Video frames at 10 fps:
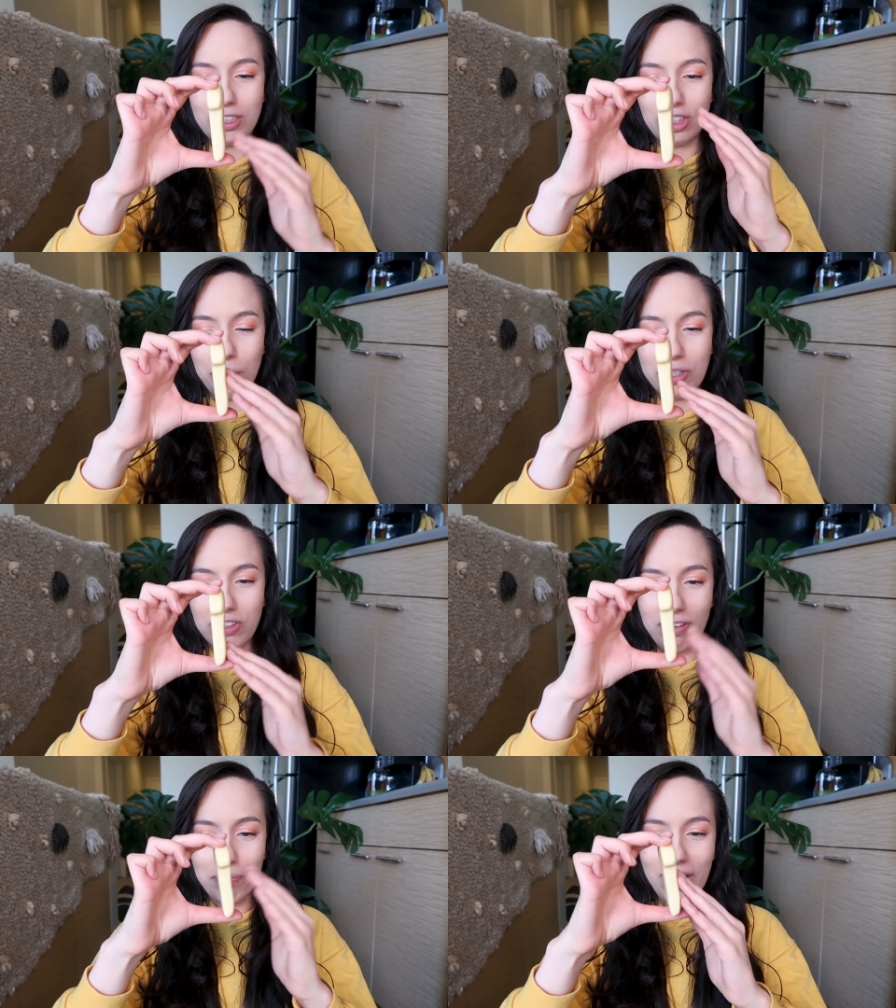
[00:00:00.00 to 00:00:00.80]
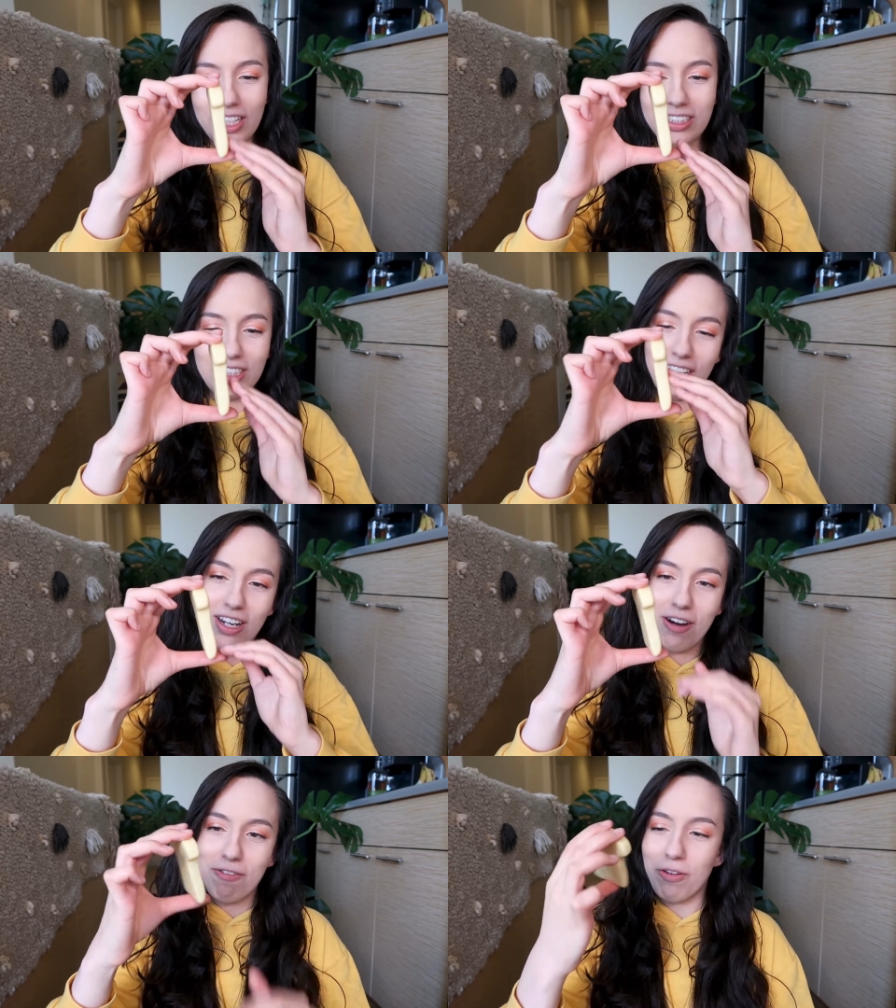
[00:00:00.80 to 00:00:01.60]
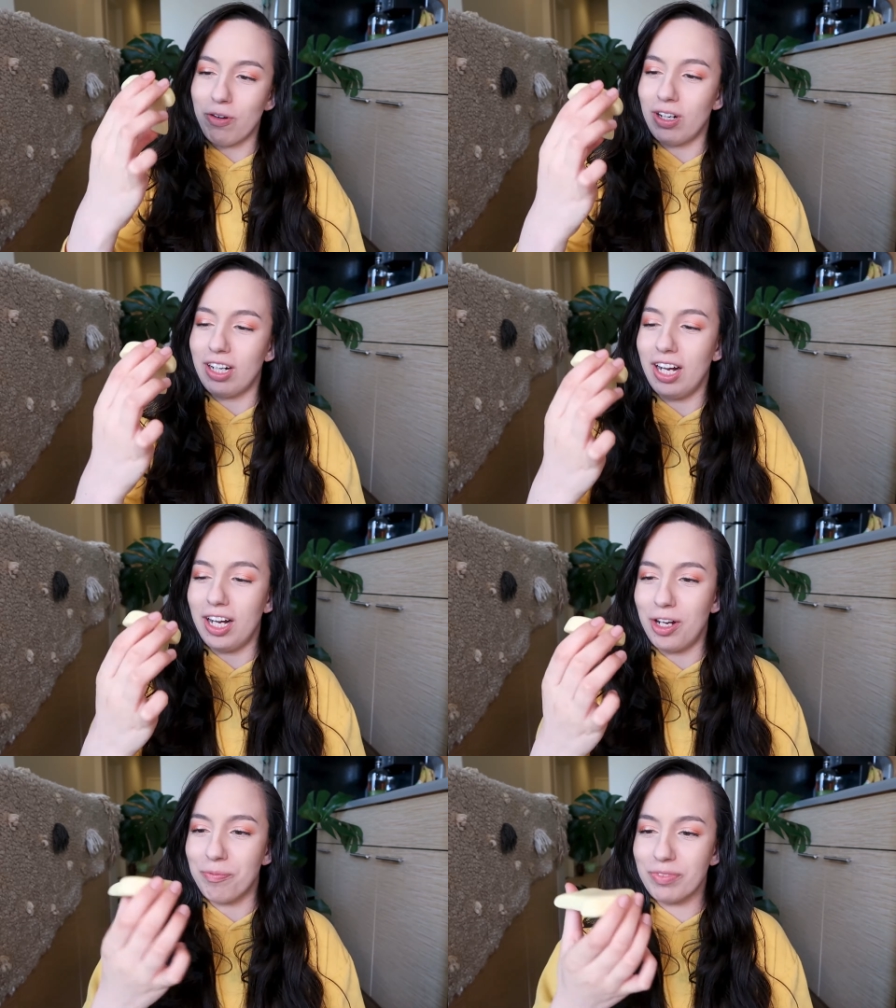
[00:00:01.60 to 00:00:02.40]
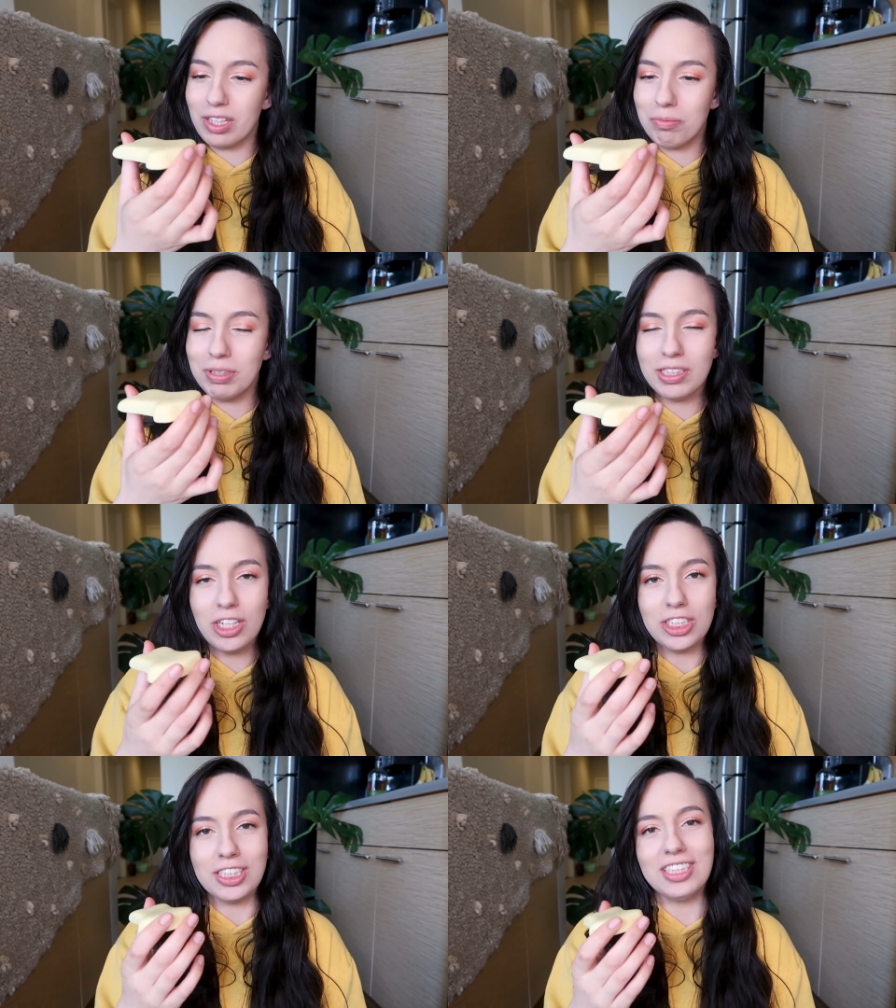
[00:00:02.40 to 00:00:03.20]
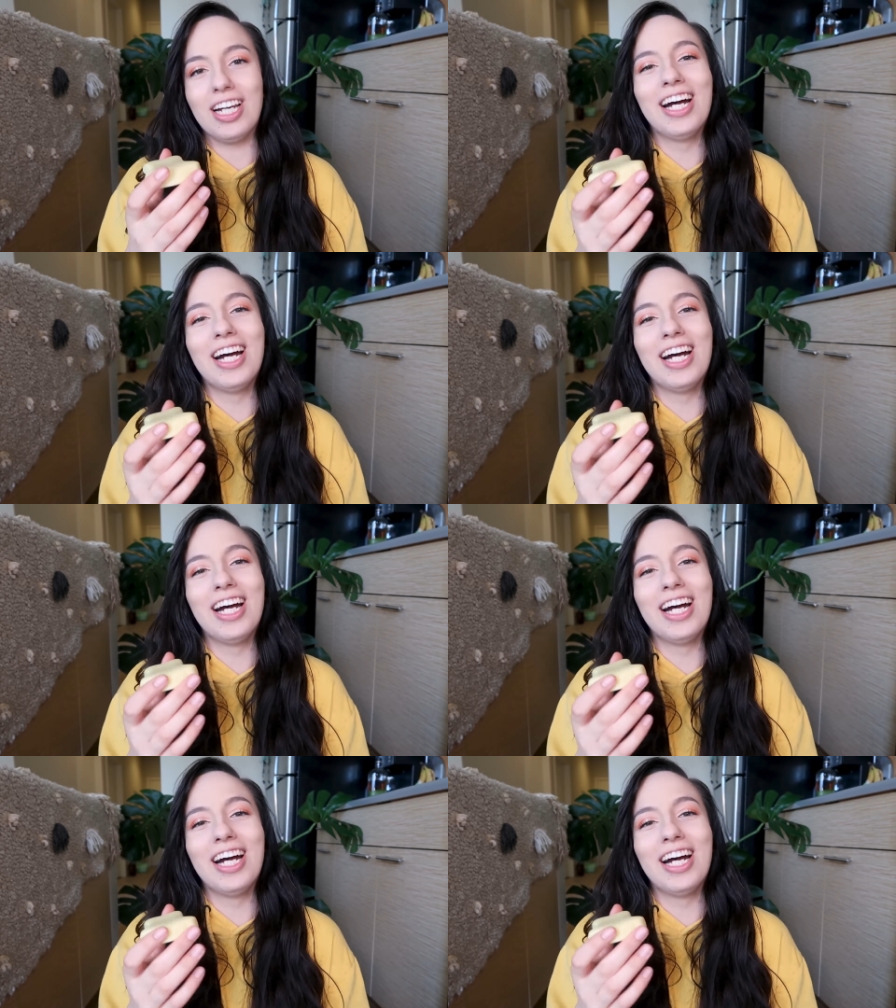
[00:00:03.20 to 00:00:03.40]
so much of the butt for massages.